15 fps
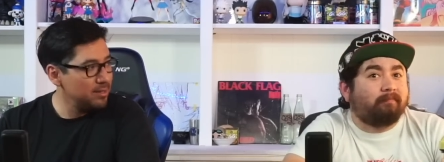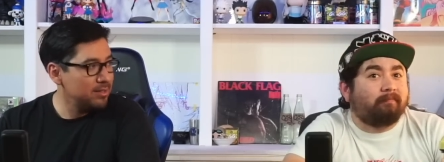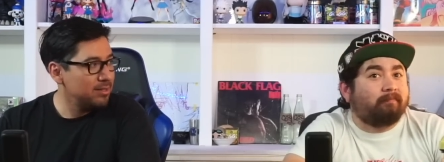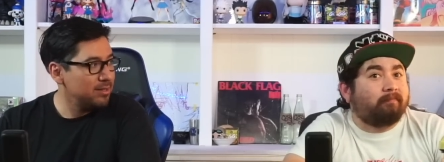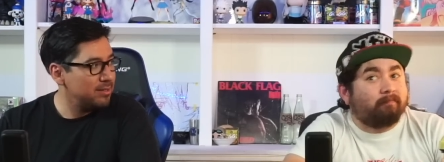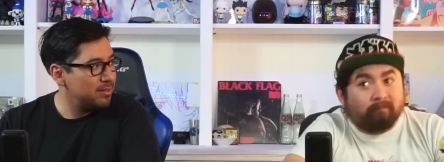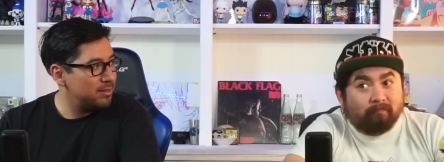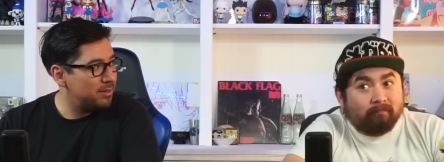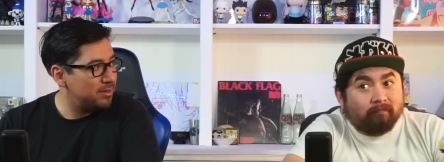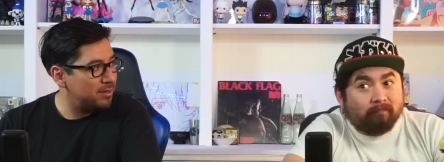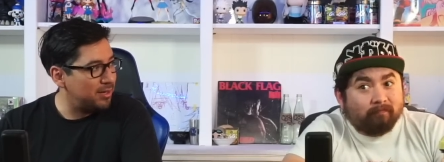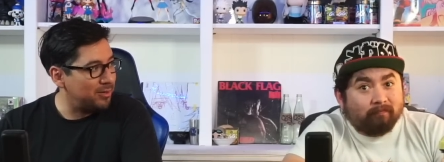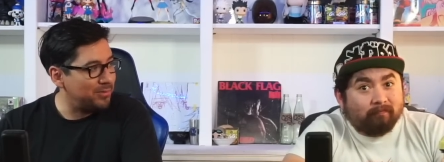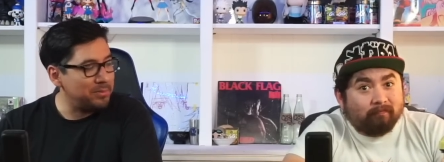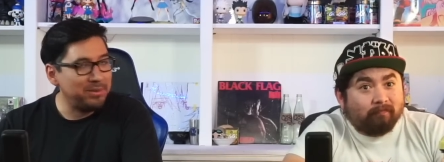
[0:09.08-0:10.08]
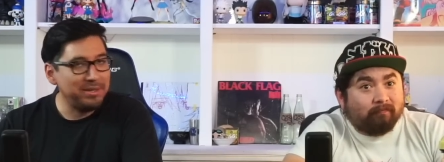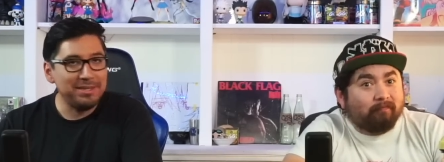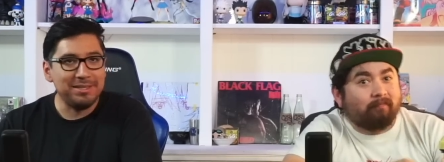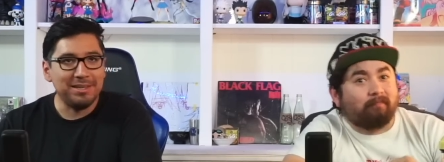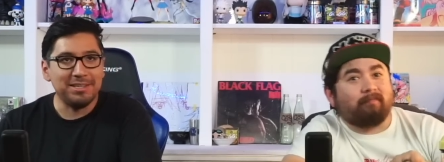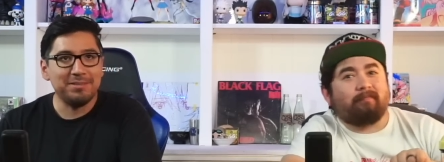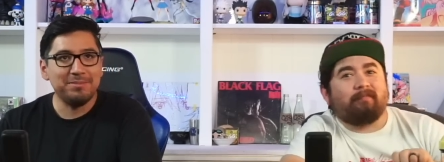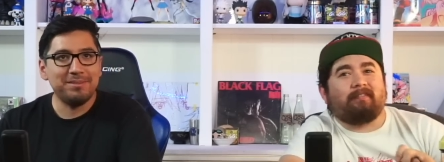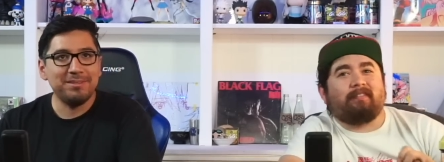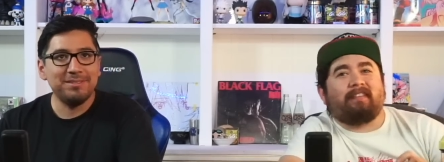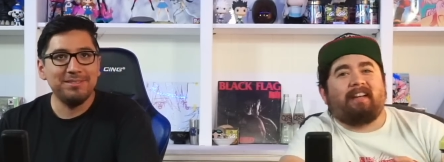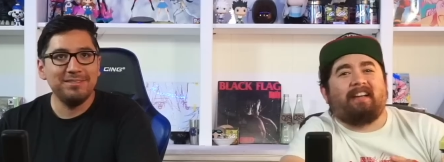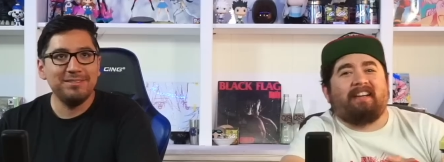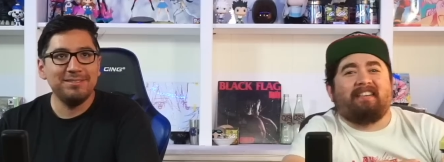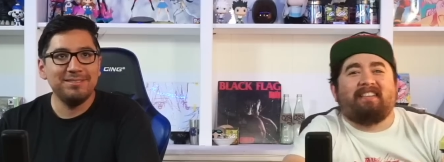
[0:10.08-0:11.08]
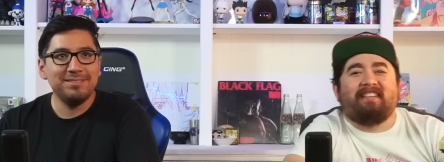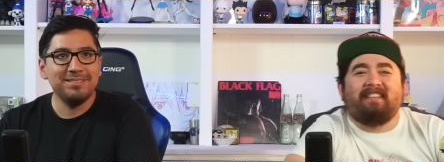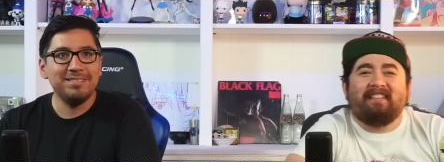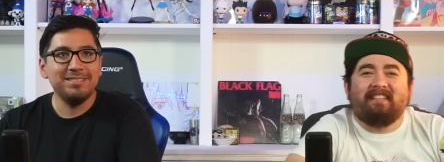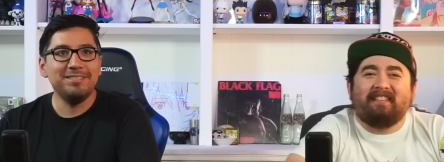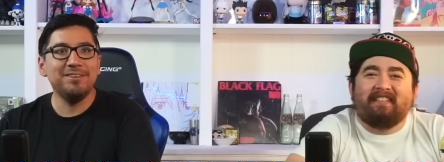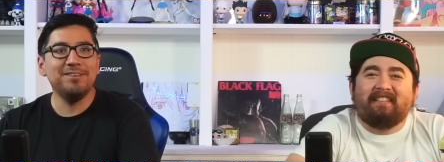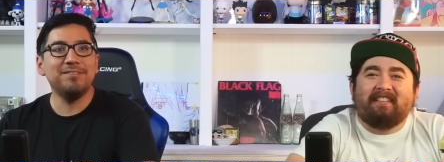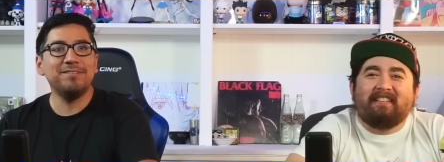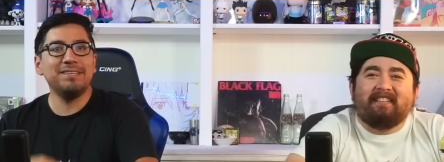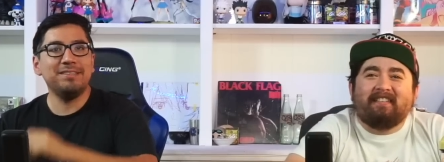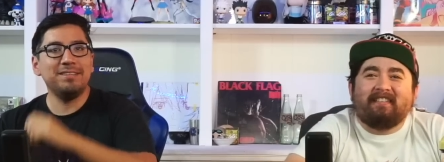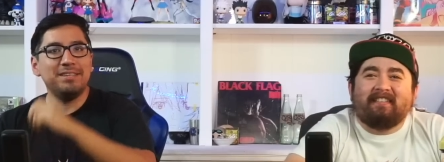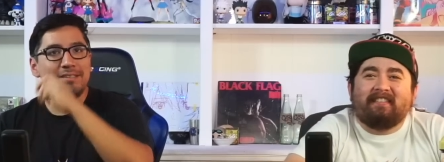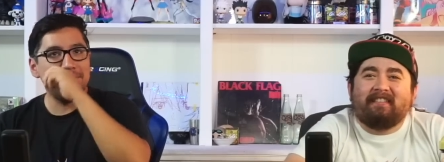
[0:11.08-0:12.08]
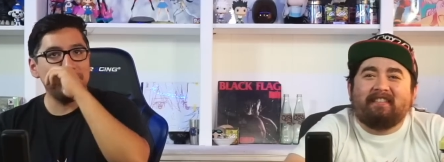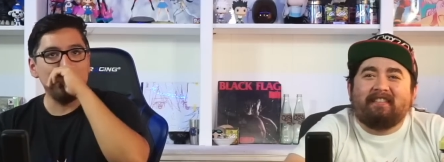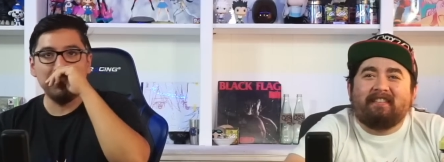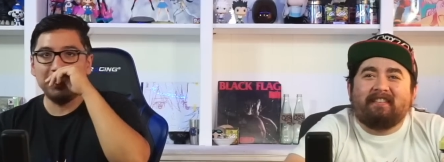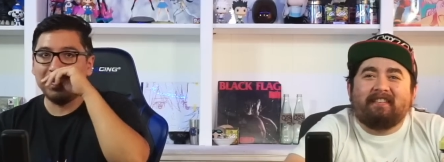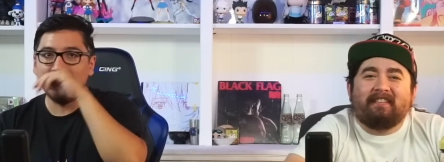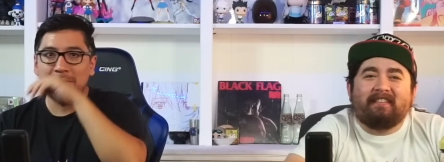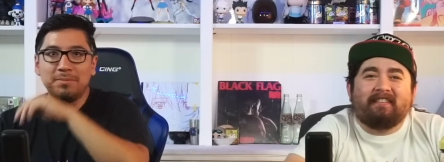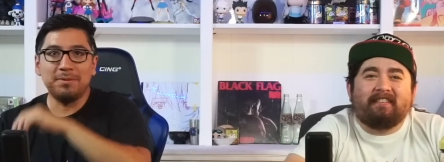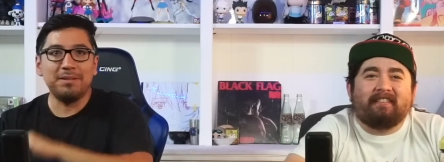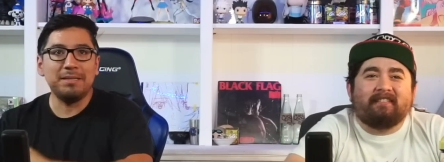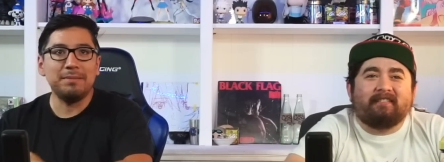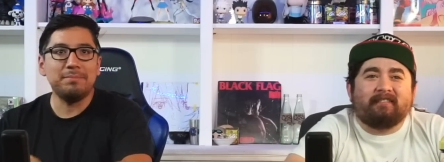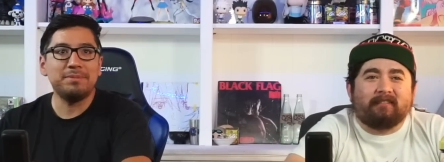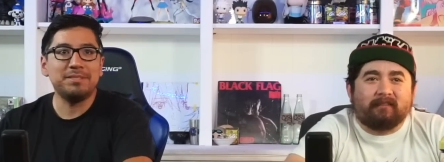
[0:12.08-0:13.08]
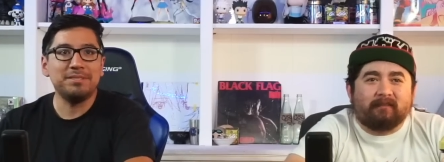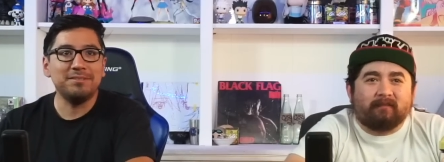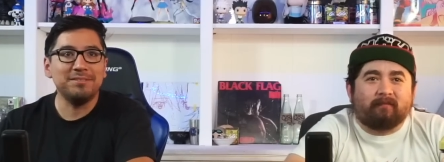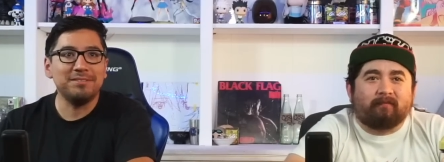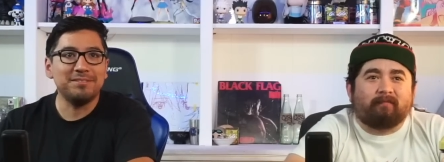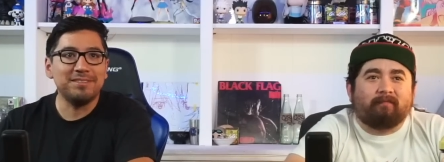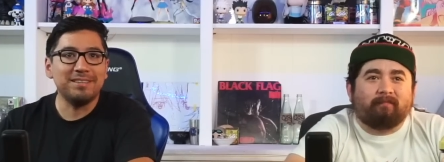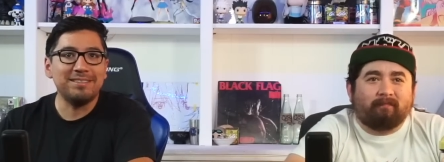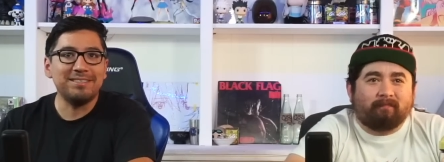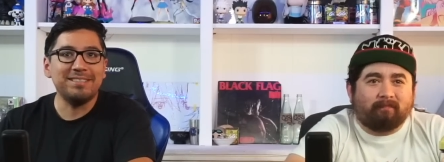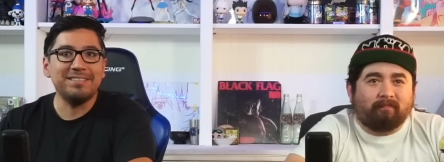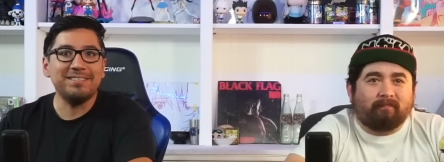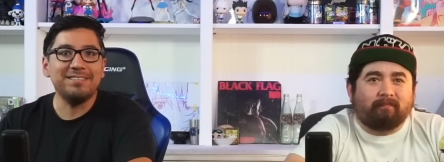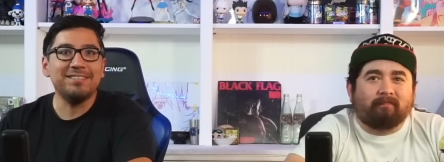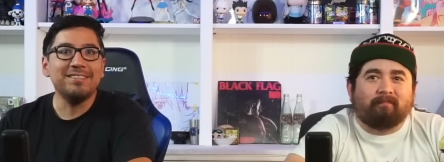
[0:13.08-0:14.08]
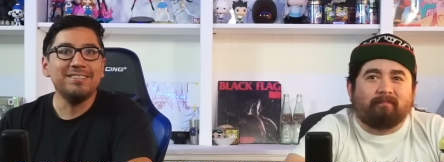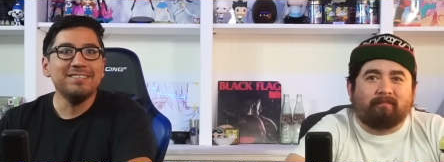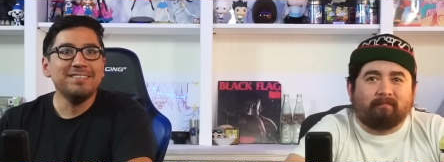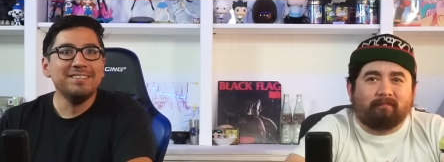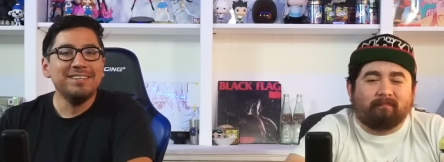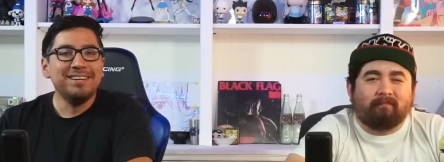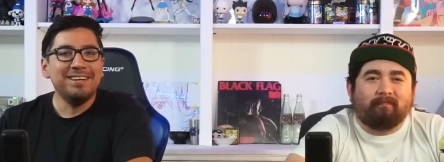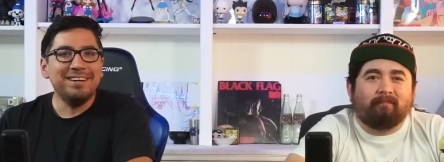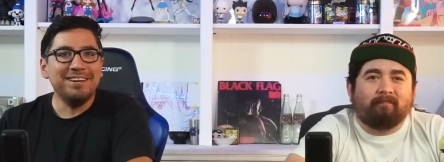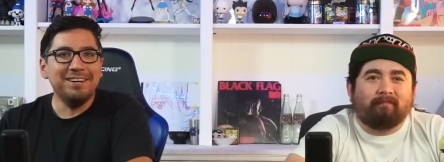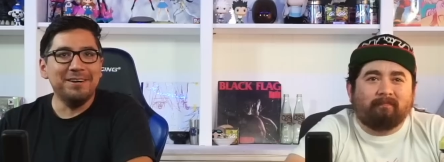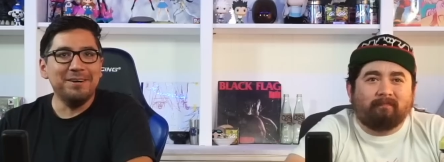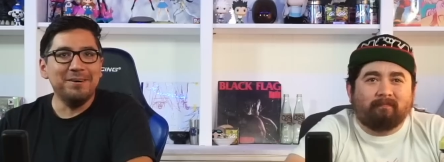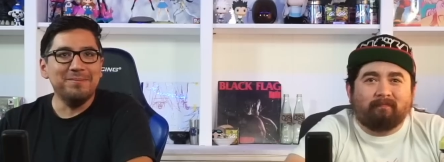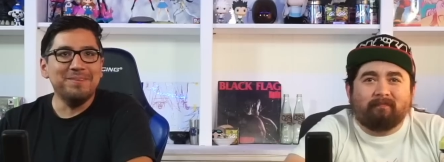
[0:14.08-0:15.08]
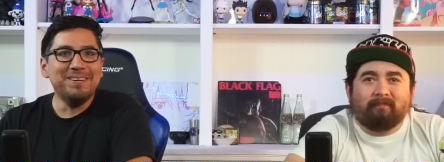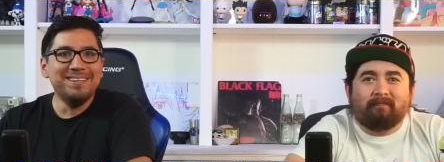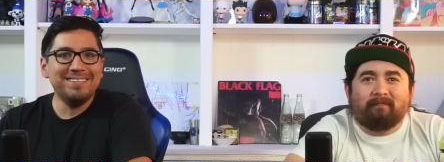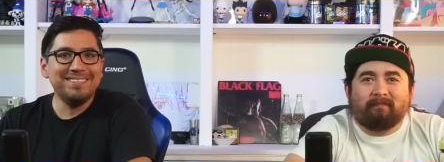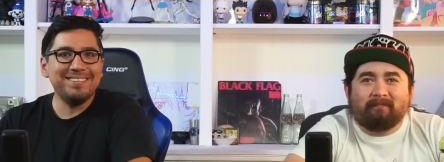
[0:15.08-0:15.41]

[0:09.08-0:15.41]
Speaker 1: Are we playing dodgeball, dude? You know we love some dodgeball mm-hmm. episodes mm-hmm. around here. Mm-hmm. Um,